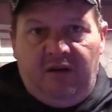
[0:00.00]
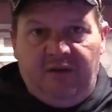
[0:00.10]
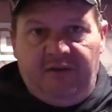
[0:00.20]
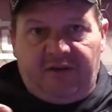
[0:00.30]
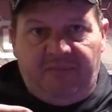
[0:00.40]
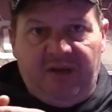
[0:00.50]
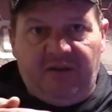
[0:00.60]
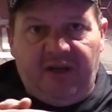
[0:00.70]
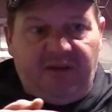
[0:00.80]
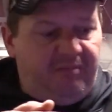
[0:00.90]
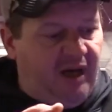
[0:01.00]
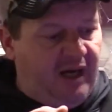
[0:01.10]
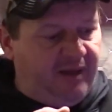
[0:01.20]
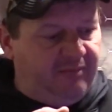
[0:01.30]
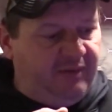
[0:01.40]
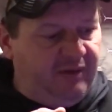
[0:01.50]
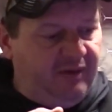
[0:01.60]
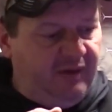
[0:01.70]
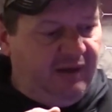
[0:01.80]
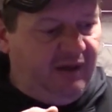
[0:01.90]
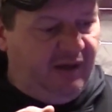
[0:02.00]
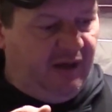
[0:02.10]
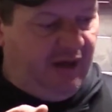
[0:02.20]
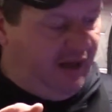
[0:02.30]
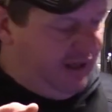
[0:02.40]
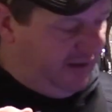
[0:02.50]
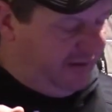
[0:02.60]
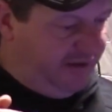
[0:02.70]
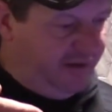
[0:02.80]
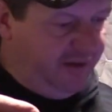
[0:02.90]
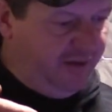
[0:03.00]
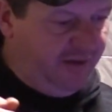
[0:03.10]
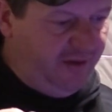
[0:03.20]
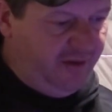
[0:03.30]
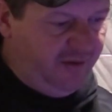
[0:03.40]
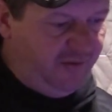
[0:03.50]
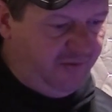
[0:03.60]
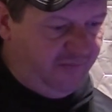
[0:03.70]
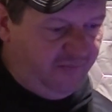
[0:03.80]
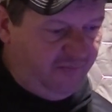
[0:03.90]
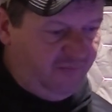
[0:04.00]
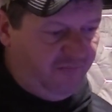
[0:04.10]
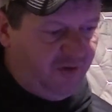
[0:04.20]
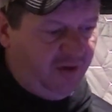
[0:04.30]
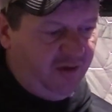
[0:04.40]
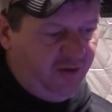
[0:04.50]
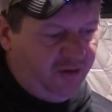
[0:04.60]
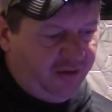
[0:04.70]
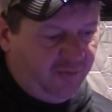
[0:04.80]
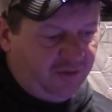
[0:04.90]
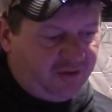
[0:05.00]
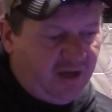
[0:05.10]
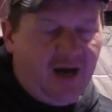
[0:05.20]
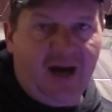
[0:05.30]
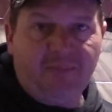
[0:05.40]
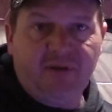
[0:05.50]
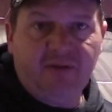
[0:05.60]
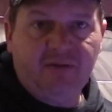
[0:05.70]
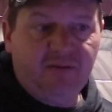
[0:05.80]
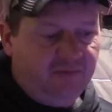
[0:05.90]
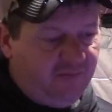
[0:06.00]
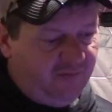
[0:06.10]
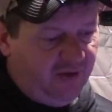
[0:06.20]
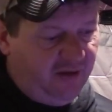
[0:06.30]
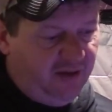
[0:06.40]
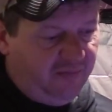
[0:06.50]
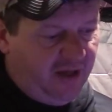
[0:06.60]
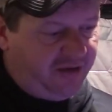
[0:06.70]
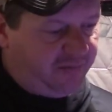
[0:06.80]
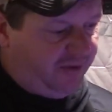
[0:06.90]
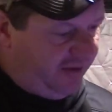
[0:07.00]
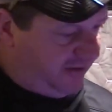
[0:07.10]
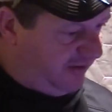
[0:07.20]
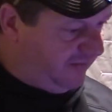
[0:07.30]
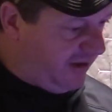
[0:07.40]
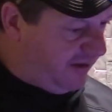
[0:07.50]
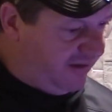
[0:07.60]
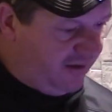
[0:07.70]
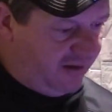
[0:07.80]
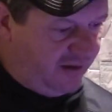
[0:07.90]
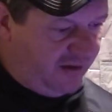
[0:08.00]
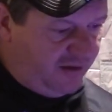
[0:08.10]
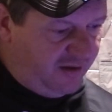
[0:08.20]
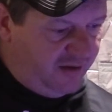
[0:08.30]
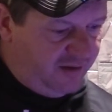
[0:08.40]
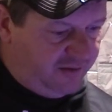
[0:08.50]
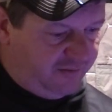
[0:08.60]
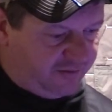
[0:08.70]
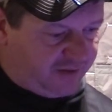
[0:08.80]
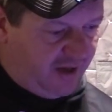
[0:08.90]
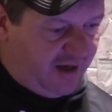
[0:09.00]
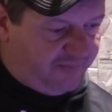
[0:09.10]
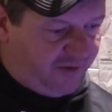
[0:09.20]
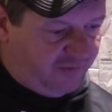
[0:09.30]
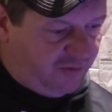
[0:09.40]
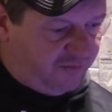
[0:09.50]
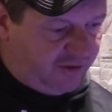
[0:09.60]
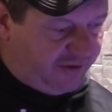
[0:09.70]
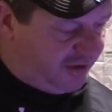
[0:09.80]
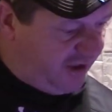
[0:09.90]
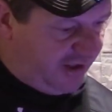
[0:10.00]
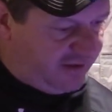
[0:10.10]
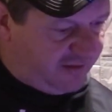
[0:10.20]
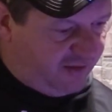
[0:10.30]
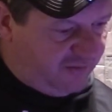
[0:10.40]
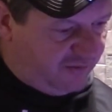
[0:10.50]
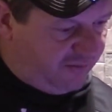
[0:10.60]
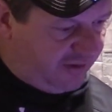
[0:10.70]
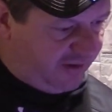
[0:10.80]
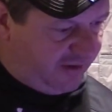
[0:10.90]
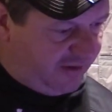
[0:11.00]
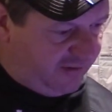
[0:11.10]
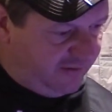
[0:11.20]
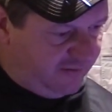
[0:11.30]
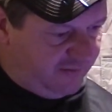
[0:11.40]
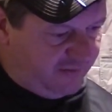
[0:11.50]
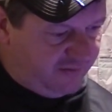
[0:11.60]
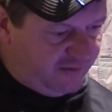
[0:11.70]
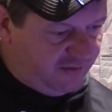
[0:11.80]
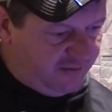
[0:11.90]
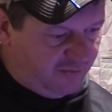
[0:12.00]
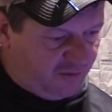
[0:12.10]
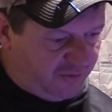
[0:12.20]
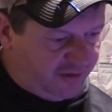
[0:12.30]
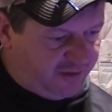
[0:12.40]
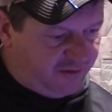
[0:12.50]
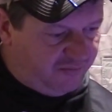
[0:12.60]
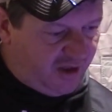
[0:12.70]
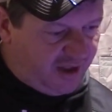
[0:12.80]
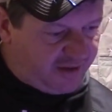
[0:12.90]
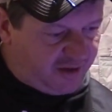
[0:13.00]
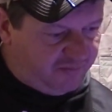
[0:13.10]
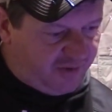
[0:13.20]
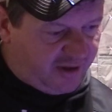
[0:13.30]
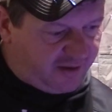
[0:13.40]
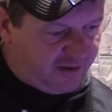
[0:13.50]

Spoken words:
right on the bottom, and they usually will stop. In my experience, anyway, they'll stop. They won't really chase. They won't really do much, but